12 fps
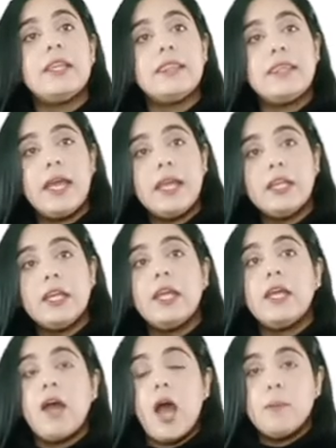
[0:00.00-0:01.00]
then
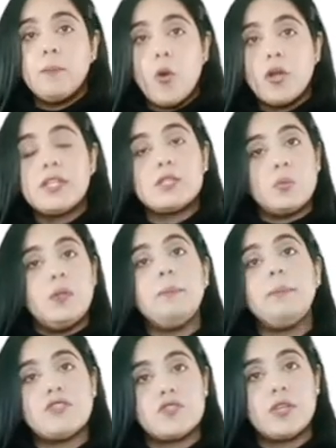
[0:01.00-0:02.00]
our bodies will
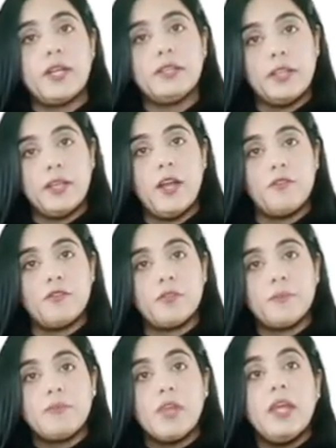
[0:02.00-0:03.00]
be strength enough.
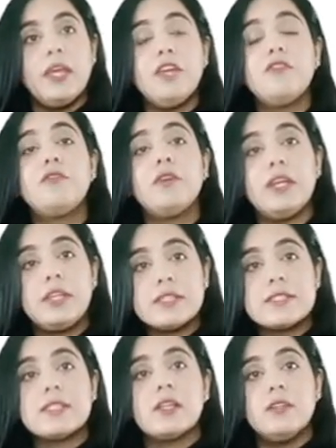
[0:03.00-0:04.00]
If it
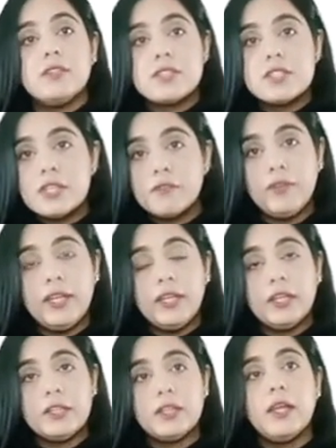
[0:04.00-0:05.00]
is
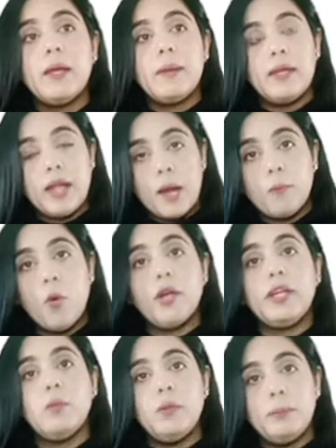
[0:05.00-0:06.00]
weakened, our
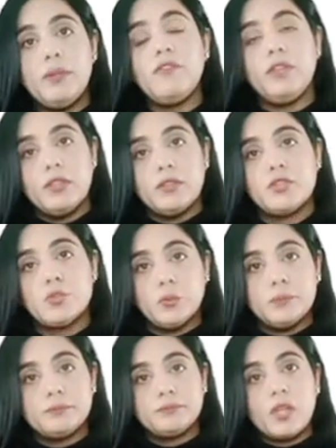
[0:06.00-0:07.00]
body will be weakened
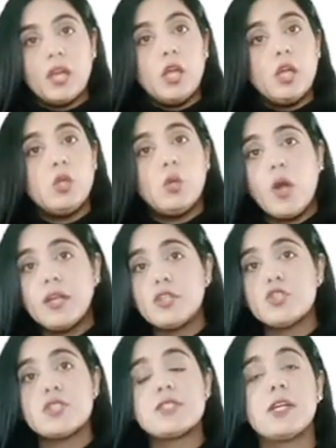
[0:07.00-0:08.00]
too. Not
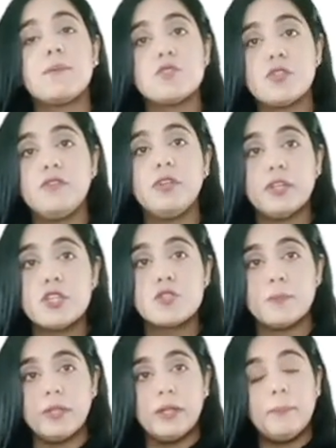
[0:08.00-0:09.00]
in just terms of
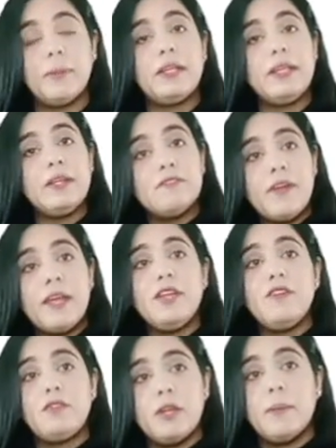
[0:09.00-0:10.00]
nourishment, but in
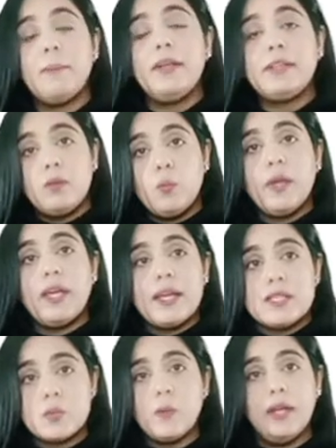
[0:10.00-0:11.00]
very fundamental way
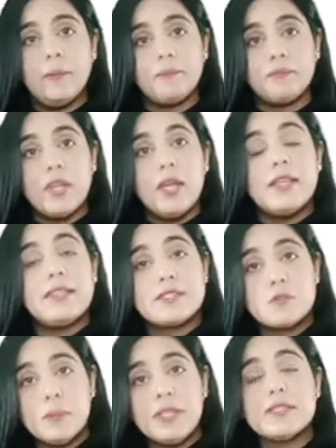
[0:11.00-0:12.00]
as well.
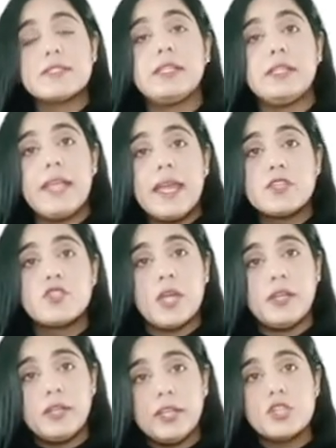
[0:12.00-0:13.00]
This means the next
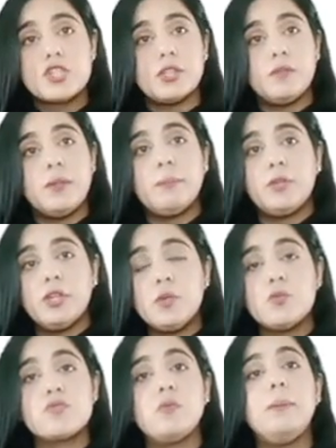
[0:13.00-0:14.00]
generation we
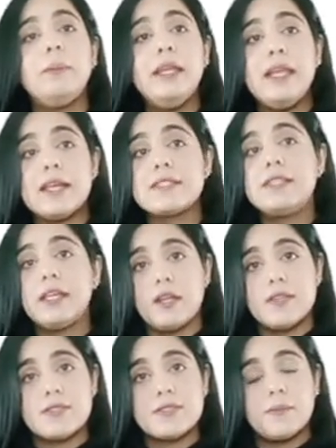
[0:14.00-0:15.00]
produce will be less than
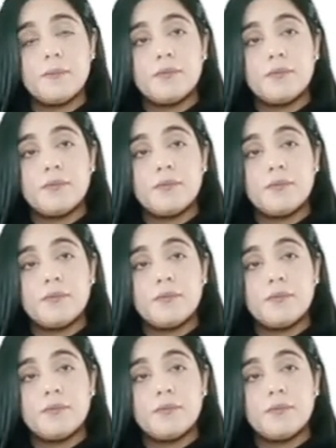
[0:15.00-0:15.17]
us.